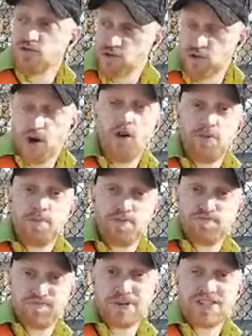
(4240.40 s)
growth
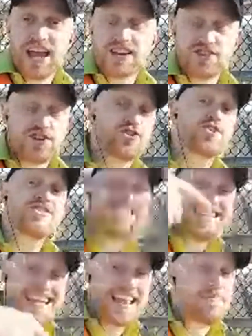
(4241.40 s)
projection you can
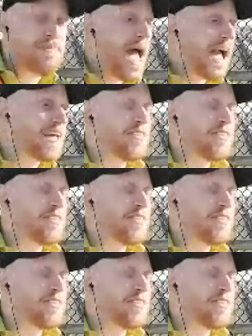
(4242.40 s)
stick that back